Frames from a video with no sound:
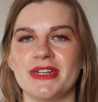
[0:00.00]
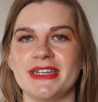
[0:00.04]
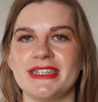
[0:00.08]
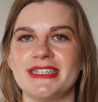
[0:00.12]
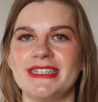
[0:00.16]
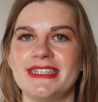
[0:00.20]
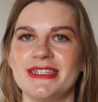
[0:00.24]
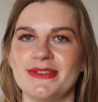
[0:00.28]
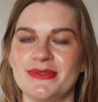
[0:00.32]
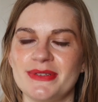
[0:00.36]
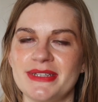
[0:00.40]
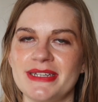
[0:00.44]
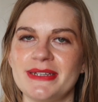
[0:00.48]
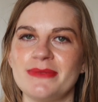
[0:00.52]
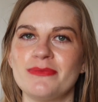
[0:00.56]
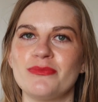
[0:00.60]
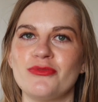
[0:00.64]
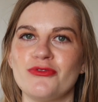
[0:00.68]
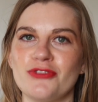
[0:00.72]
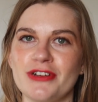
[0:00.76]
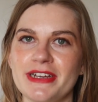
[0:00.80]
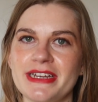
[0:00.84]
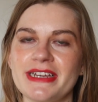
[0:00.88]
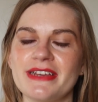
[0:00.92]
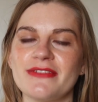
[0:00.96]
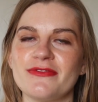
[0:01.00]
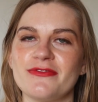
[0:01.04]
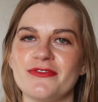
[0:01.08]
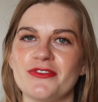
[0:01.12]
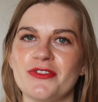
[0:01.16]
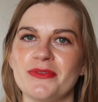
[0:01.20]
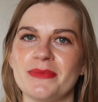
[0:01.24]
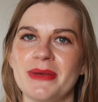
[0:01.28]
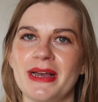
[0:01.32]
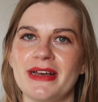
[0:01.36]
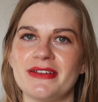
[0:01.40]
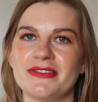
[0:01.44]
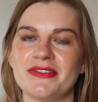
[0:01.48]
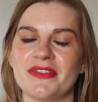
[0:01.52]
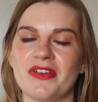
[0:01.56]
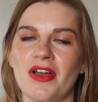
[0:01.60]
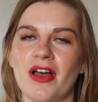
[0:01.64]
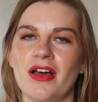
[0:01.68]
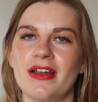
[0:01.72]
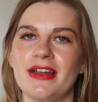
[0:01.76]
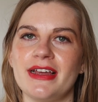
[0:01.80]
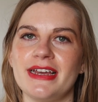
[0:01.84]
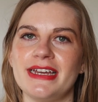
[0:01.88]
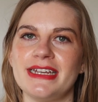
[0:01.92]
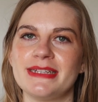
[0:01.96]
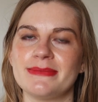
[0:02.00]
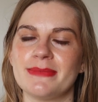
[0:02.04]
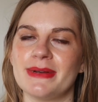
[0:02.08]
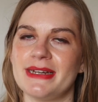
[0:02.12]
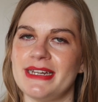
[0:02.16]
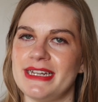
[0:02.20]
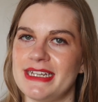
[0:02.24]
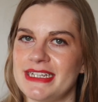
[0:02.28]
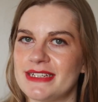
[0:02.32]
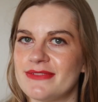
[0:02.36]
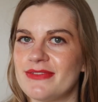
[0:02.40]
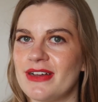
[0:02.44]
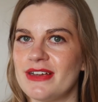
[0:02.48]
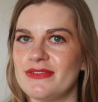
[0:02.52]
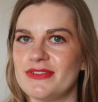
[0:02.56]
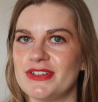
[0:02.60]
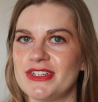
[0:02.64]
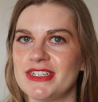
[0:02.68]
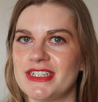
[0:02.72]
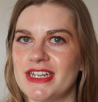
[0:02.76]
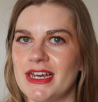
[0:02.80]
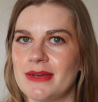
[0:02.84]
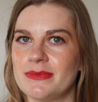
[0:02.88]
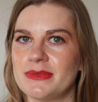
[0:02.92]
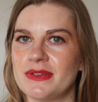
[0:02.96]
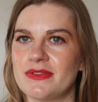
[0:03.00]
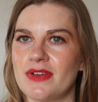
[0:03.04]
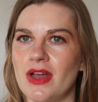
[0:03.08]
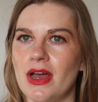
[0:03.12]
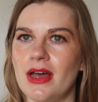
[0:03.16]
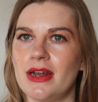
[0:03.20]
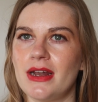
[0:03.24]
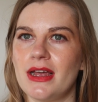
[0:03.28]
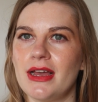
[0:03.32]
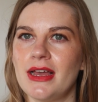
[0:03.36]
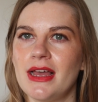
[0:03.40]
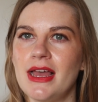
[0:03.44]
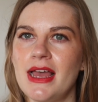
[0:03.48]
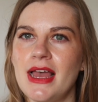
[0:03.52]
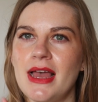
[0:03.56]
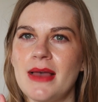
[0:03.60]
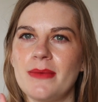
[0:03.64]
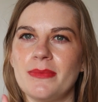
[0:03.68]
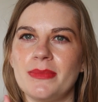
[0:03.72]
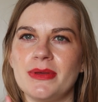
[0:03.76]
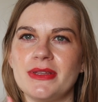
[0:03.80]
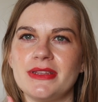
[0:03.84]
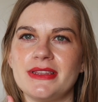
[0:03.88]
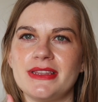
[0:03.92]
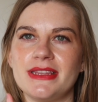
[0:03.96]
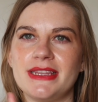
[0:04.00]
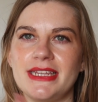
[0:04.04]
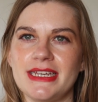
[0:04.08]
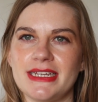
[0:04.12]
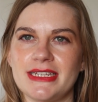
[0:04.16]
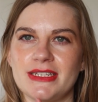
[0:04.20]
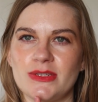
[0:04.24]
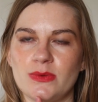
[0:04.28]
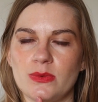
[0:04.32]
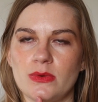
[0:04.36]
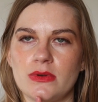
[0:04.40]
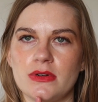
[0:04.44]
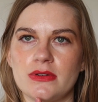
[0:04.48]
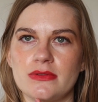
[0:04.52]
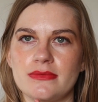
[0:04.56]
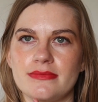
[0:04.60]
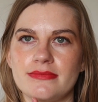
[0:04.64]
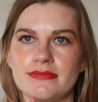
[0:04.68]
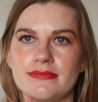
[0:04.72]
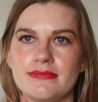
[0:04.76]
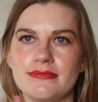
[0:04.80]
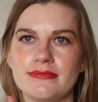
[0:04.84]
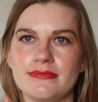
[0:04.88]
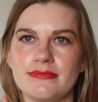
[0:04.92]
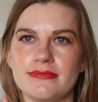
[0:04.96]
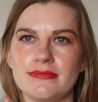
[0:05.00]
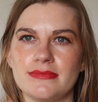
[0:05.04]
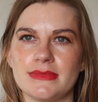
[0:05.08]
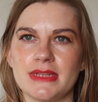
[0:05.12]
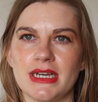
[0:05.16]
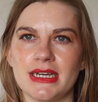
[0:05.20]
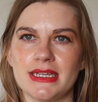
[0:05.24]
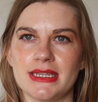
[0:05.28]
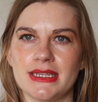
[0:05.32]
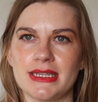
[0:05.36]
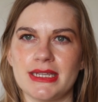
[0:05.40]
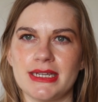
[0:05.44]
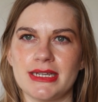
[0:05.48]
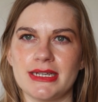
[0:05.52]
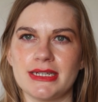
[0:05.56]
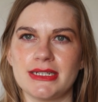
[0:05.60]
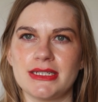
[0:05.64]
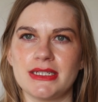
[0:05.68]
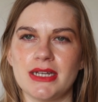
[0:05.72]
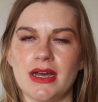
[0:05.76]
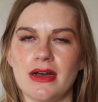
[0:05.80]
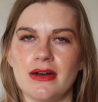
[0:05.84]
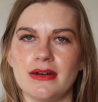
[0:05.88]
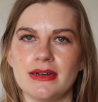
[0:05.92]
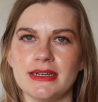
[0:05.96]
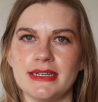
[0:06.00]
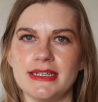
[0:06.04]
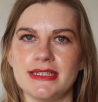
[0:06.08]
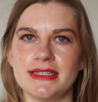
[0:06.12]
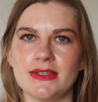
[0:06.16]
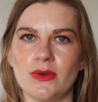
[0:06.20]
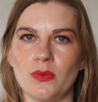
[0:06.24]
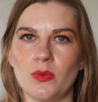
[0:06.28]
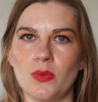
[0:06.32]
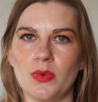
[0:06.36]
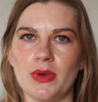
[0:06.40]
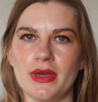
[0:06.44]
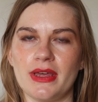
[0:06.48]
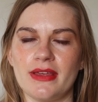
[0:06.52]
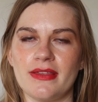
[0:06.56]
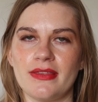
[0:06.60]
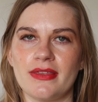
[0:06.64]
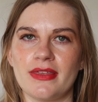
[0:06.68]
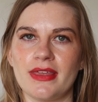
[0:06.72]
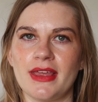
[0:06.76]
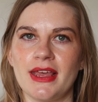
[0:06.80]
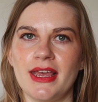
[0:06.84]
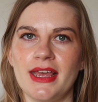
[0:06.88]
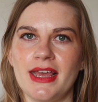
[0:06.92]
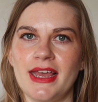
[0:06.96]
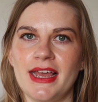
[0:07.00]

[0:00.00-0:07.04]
I still think Brick from House of Colour is my least favourite in terms of colour, but this one I think ties with